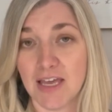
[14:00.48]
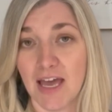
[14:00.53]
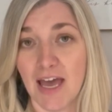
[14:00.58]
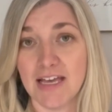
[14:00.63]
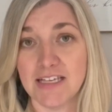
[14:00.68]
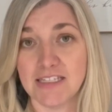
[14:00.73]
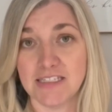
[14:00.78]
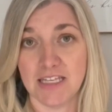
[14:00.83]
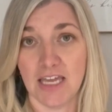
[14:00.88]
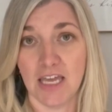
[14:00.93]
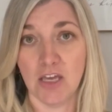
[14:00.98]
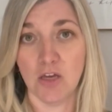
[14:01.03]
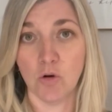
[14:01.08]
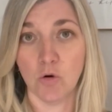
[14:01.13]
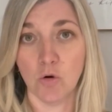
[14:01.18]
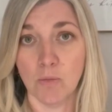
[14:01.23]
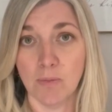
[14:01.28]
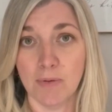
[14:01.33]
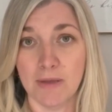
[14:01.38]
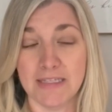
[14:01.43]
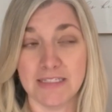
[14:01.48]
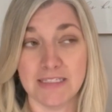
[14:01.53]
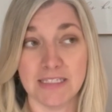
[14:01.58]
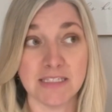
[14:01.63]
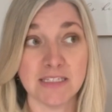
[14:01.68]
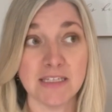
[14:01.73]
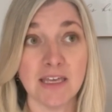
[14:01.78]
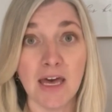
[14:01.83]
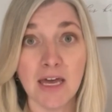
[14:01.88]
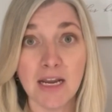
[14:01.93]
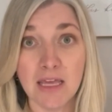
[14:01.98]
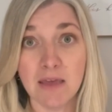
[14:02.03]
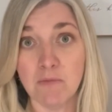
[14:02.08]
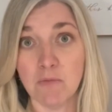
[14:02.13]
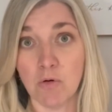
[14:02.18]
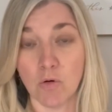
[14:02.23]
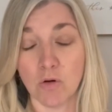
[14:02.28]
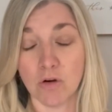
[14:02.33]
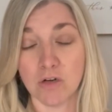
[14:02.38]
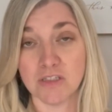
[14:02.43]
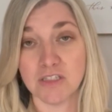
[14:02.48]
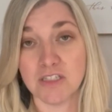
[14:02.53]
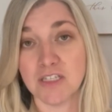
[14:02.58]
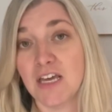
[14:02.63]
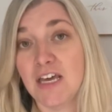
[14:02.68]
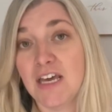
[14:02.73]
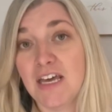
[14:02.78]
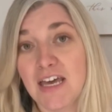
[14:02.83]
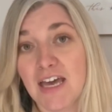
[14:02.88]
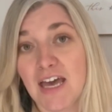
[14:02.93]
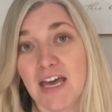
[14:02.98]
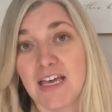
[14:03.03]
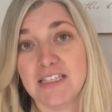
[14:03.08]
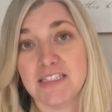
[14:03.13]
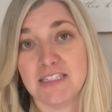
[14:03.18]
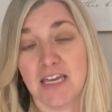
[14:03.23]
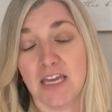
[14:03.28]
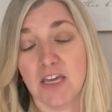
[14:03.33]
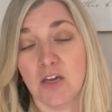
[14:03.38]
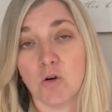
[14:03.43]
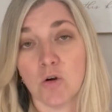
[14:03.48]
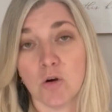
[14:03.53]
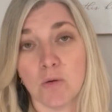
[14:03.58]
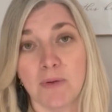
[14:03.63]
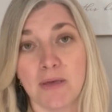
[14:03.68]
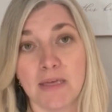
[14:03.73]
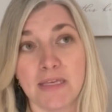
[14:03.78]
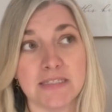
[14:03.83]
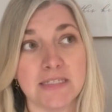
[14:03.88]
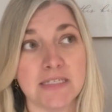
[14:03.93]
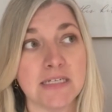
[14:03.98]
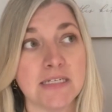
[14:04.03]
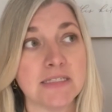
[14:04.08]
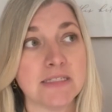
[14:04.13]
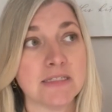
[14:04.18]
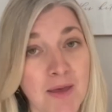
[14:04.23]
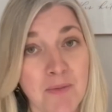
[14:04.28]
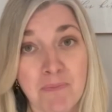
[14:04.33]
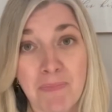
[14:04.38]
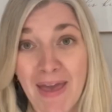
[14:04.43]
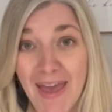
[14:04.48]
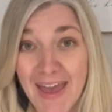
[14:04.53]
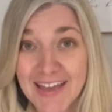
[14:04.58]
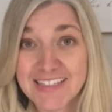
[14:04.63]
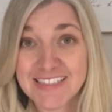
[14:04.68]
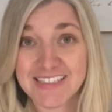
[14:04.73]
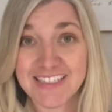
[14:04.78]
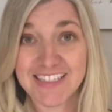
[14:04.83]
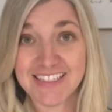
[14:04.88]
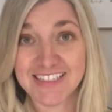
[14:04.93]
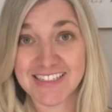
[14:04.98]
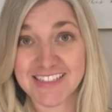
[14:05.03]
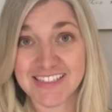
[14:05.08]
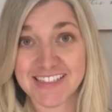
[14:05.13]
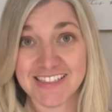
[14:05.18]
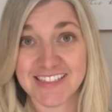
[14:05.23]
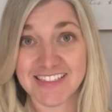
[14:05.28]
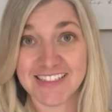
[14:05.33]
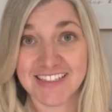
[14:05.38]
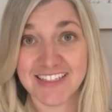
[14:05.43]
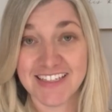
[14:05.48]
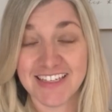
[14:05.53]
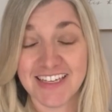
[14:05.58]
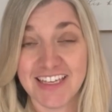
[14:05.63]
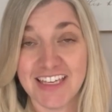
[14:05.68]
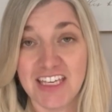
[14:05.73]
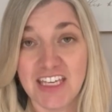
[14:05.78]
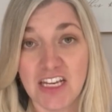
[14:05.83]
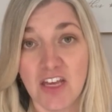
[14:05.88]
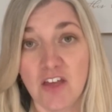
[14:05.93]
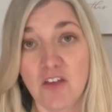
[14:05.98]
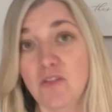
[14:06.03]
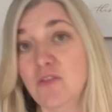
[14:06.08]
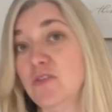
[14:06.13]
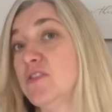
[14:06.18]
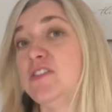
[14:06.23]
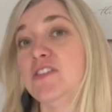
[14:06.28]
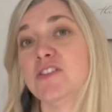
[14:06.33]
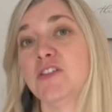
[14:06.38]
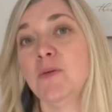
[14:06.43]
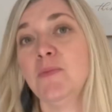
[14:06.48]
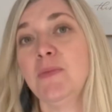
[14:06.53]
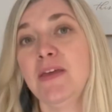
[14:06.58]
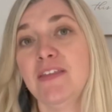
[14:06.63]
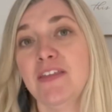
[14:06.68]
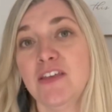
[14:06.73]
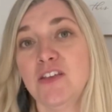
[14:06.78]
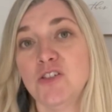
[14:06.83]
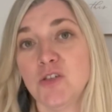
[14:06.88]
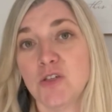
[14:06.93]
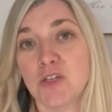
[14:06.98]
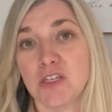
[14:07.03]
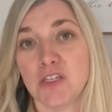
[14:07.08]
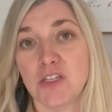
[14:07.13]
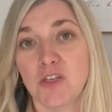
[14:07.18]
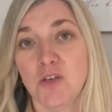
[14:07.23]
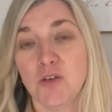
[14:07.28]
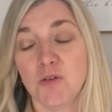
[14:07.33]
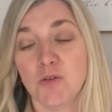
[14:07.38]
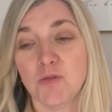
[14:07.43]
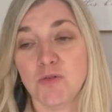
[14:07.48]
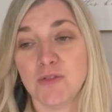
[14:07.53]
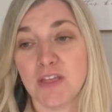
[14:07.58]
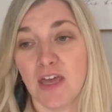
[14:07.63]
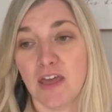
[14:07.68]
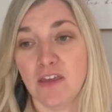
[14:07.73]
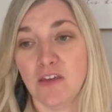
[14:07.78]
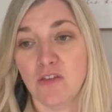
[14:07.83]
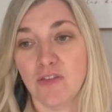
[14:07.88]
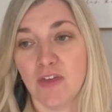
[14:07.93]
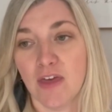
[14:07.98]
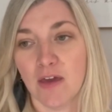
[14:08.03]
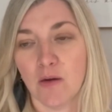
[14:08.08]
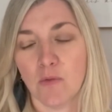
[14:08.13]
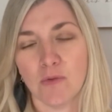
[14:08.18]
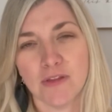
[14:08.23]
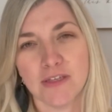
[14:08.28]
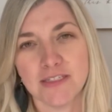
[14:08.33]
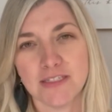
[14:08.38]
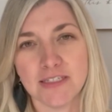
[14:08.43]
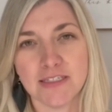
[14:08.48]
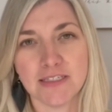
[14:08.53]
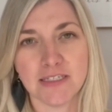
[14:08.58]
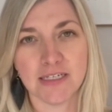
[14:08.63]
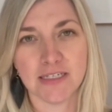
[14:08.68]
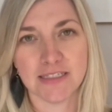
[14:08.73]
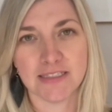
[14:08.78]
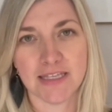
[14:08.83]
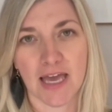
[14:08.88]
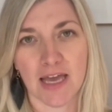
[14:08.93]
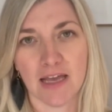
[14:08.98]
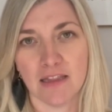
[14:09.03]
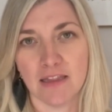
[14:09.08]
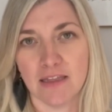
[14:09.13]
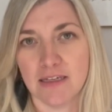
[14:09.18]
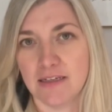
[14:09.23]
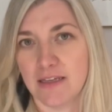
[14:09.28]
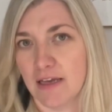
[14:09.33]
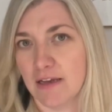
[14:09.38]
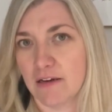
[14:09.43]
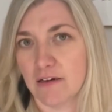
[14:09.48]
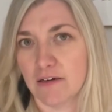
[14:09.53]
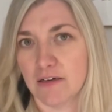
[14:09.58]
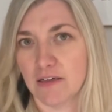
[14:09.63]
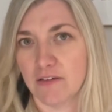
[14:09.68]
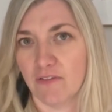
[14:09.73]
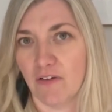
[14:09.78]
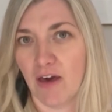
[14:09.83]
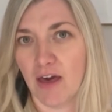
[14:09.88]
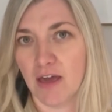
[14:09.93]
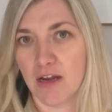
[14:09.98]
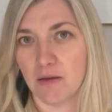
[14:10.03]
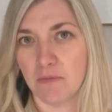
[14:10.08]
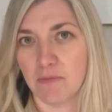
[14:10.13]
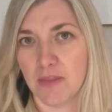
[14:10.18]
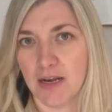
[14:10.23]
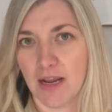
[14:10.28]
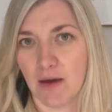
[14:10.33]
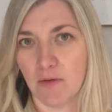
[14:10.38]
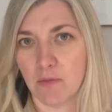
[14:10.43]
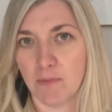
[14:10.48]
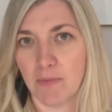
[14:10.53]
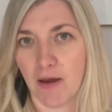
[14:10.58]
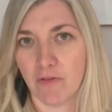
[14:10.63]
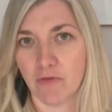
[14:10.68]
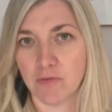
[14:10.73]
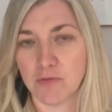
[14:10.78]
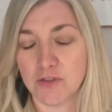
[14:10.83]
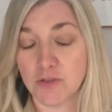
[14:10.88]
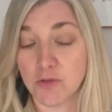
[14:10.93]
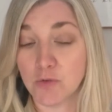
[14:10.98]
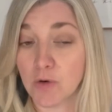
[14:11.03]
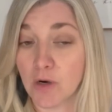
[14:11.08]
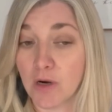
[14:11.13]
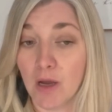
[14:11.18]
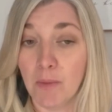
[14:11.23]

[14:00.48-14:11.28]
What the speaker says: as decor pieces, cutting boards as decor pieces, baskets, you know, so many things you can use, and you think, well, this isn't exactly a decorative item that I would buy from the store. A